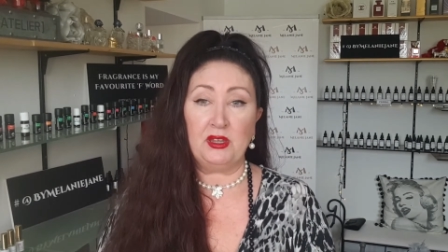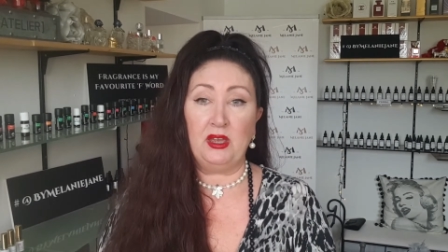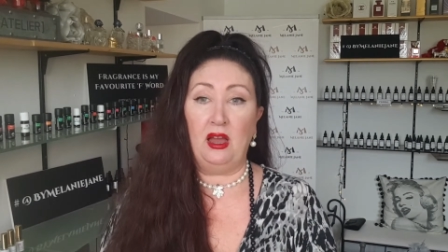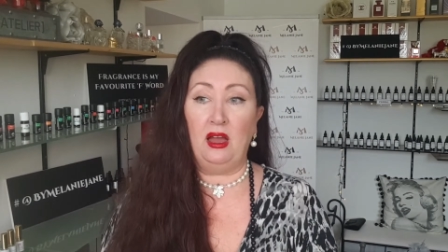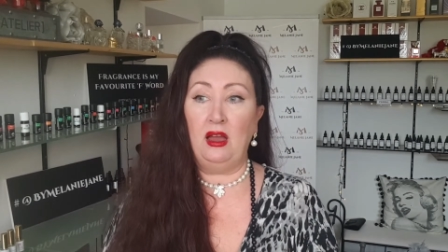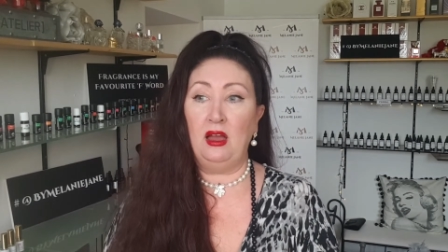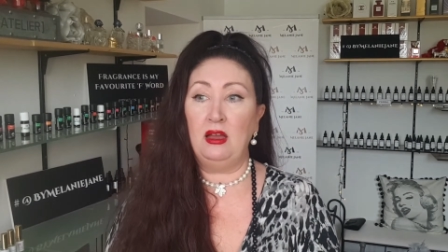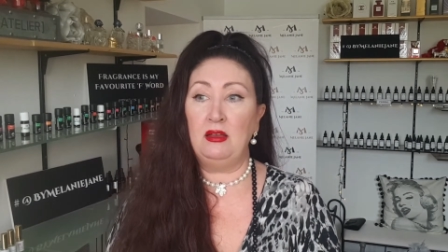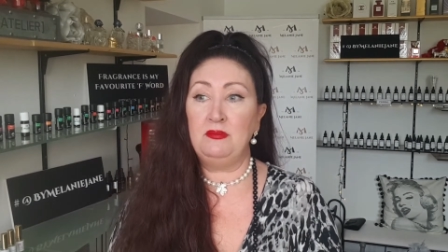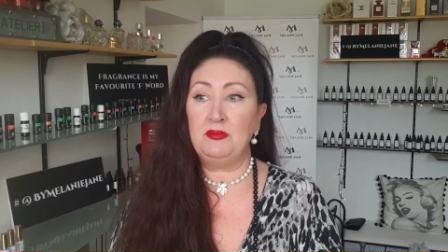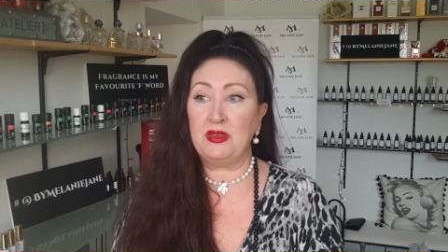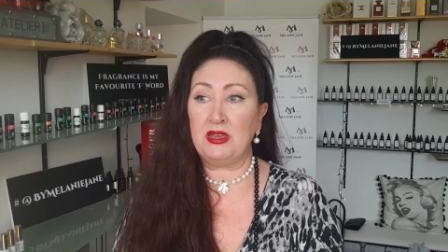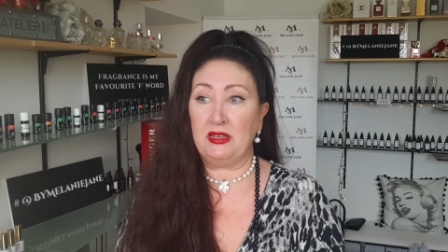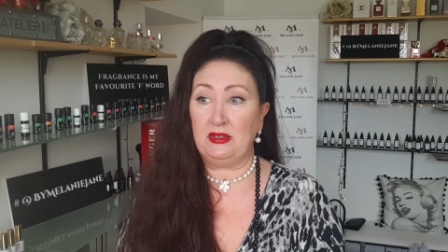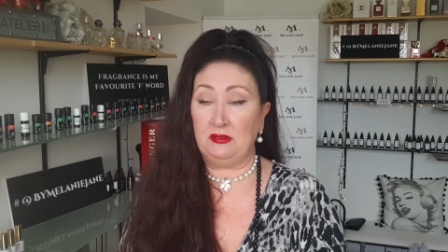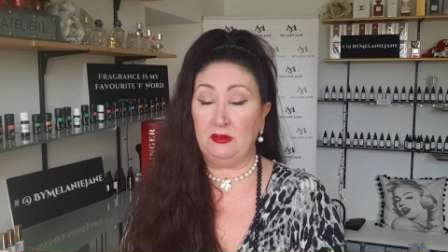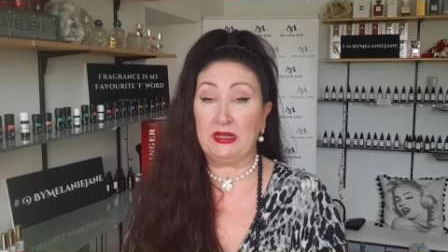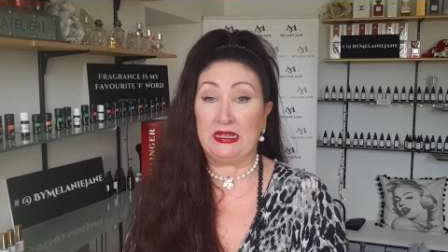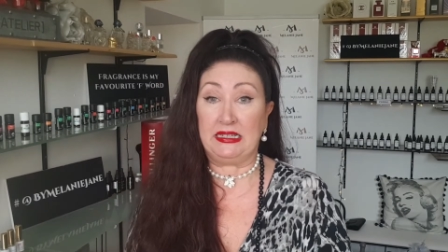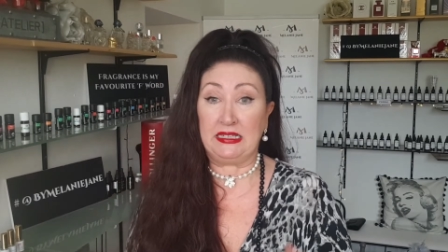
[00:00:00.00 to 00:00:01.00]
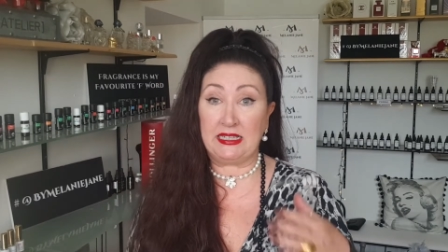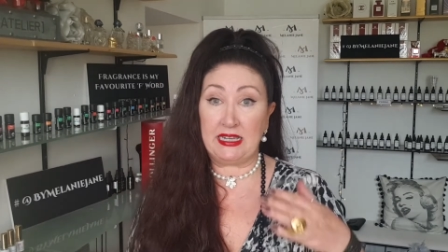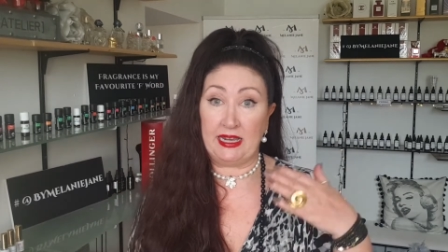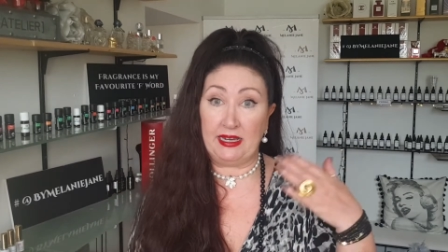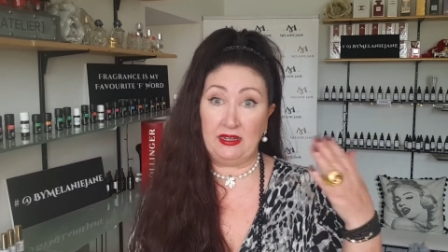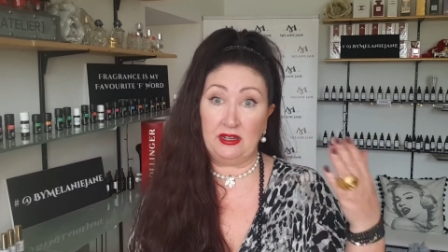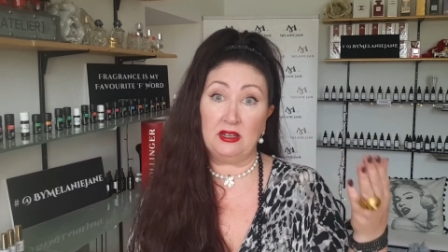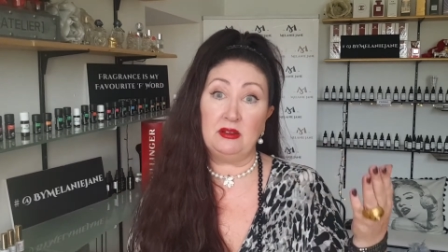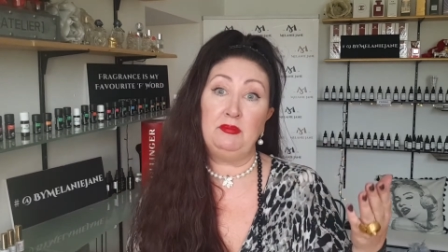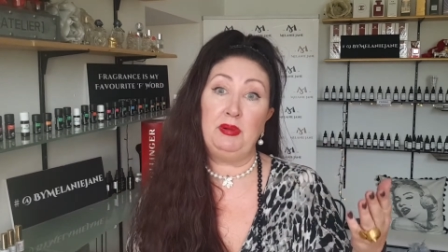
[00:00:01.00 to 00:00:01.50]
um, it'll
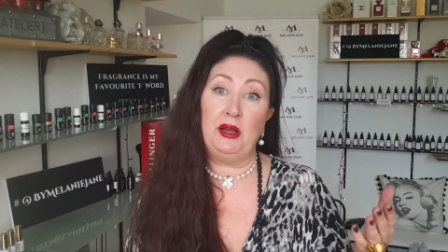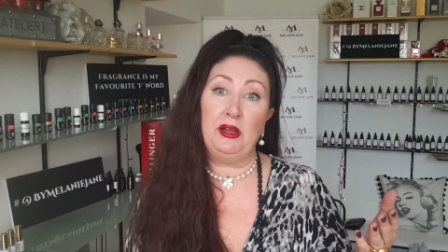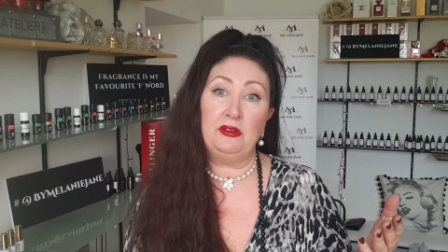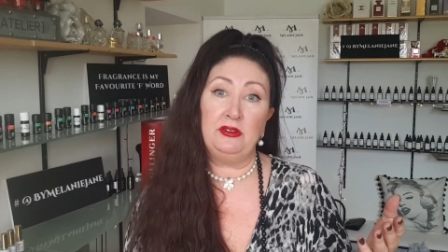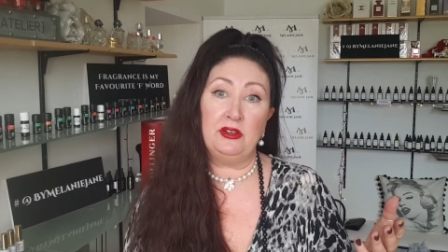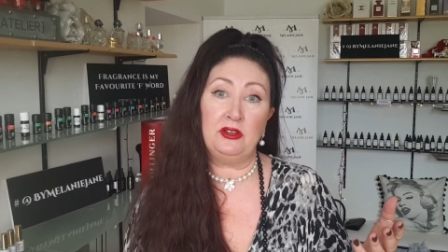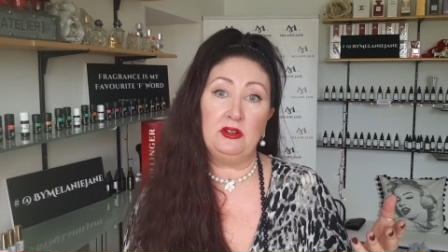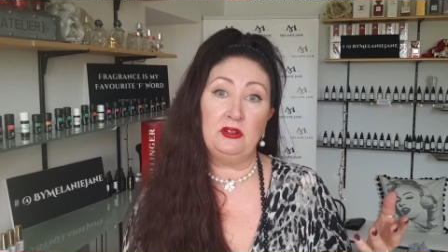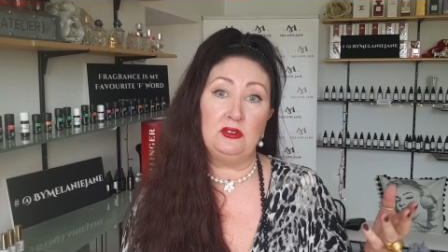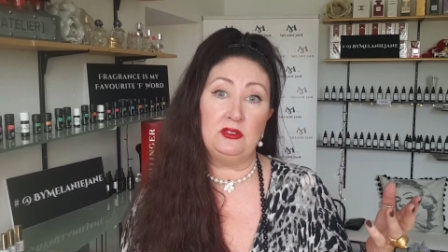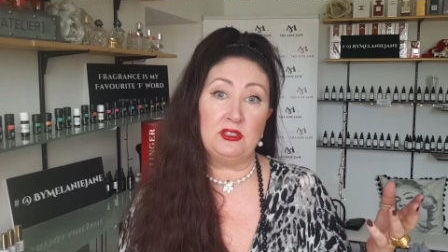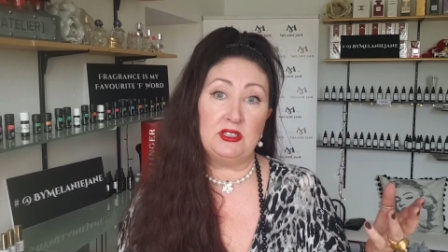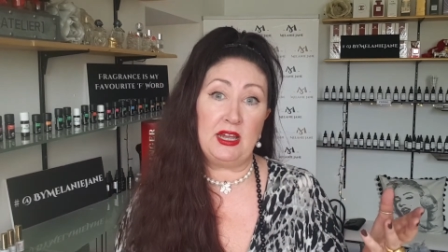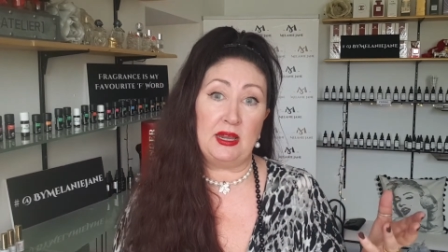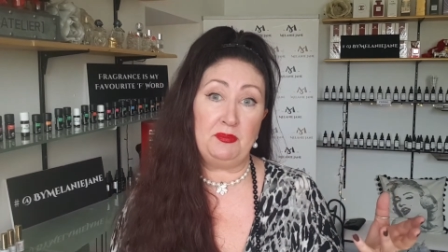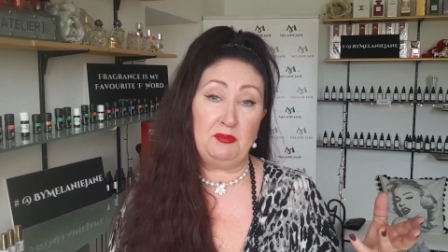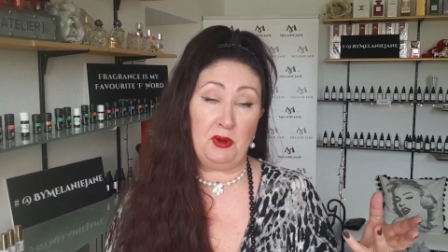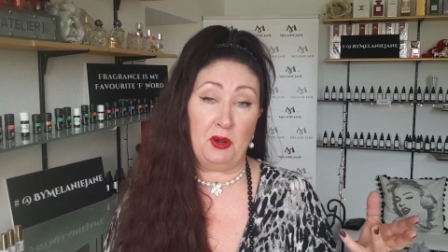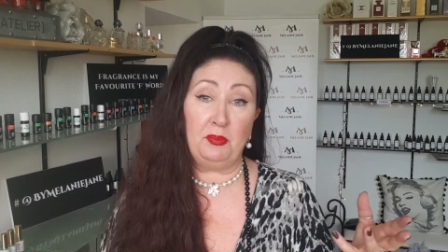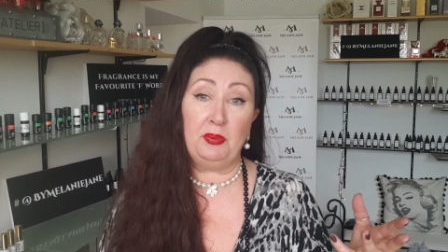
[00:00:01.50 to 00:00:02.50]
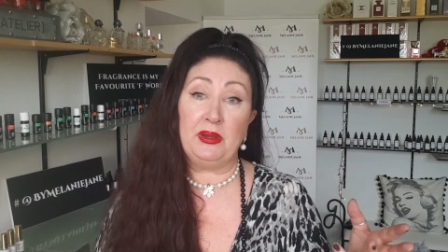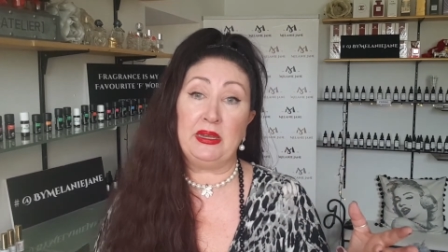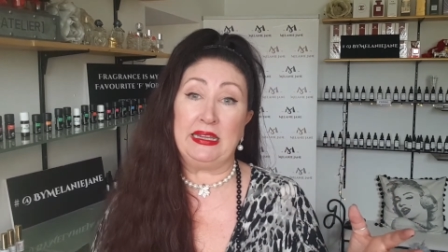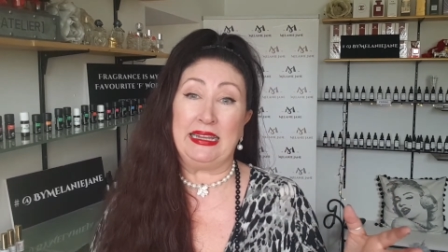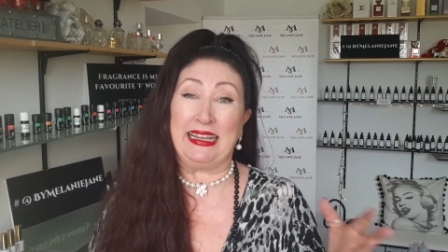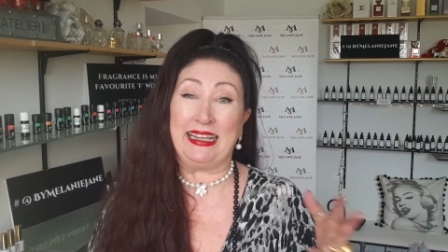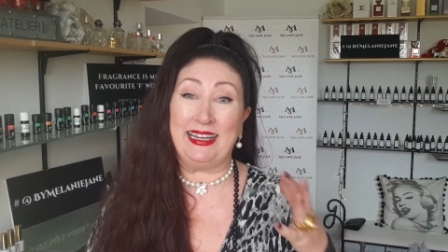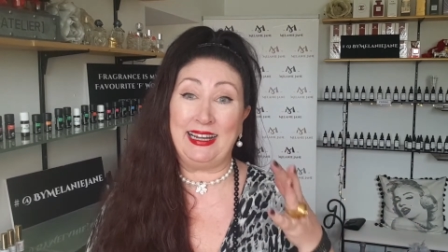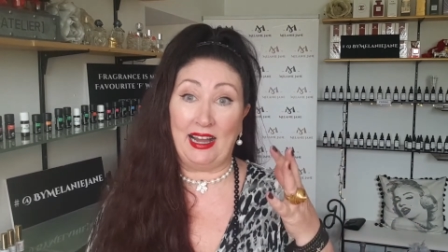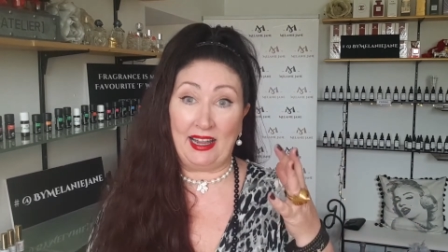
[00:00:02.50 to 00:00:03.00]
contain a component called
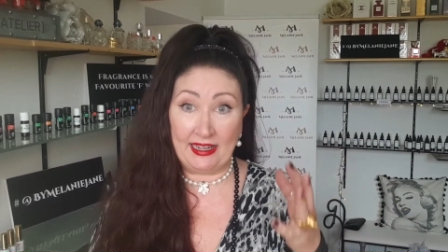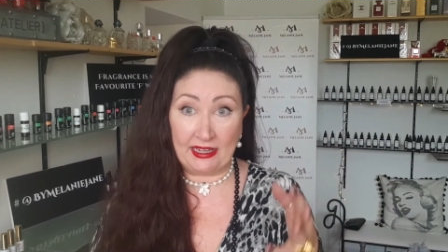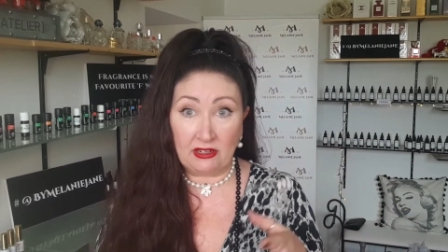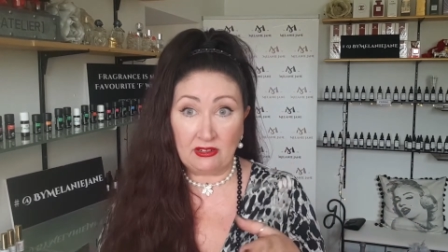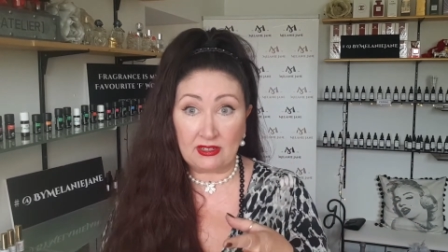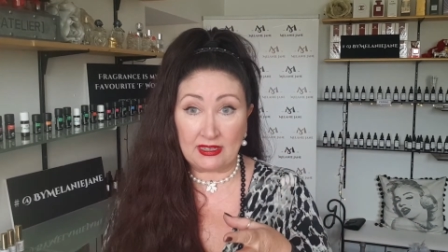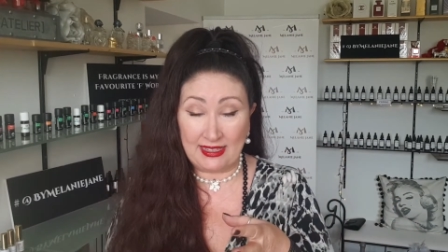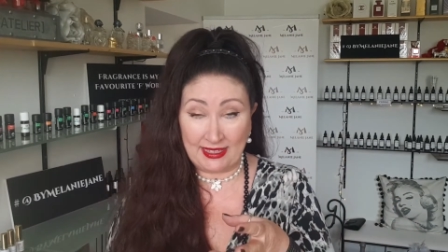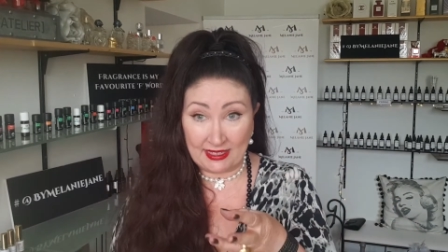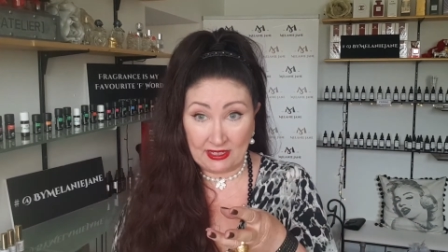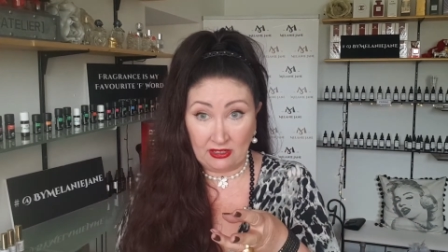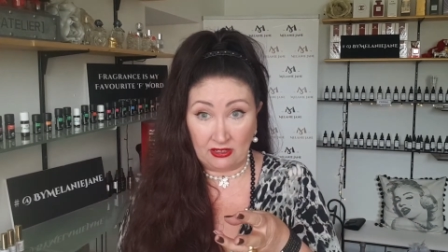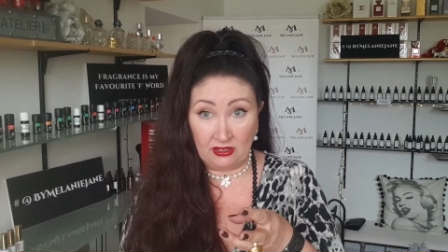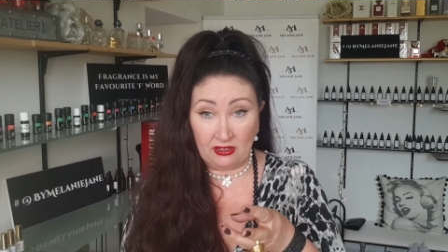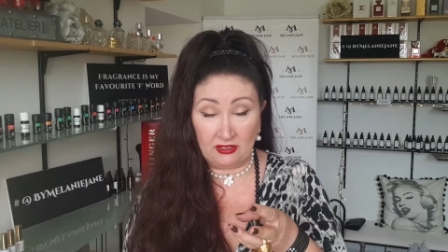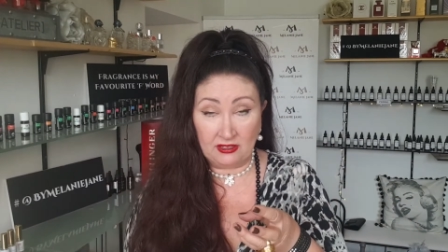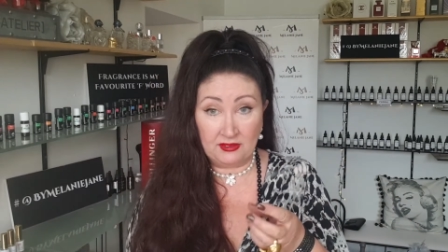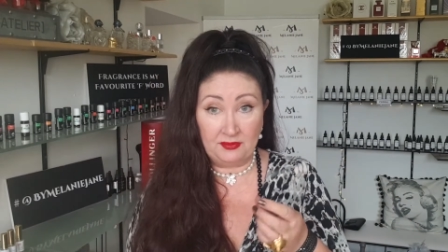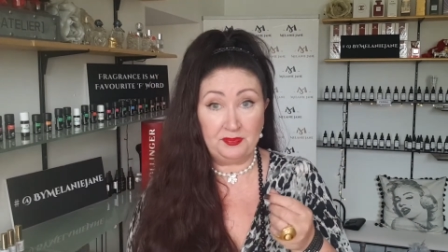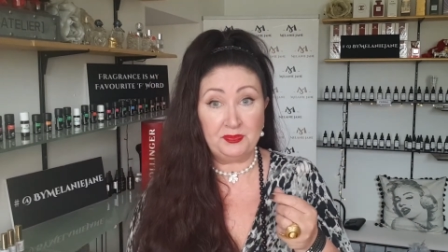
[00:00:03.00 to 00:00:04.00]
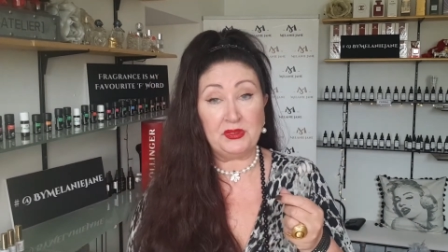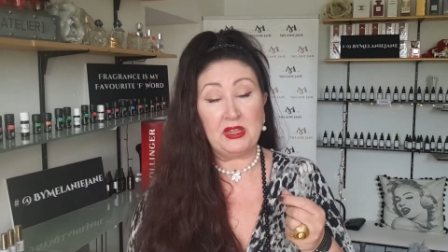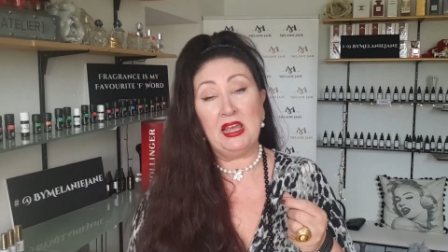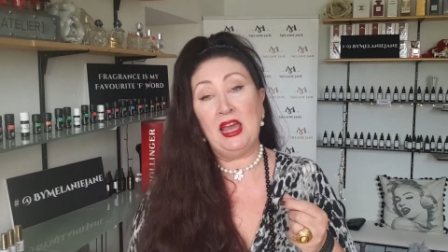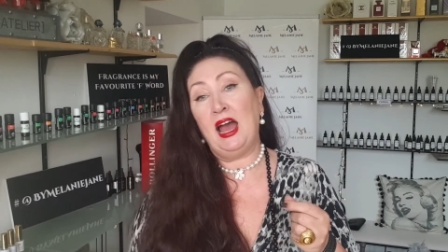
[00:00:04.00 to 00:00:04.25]
dipropylene gly glycol,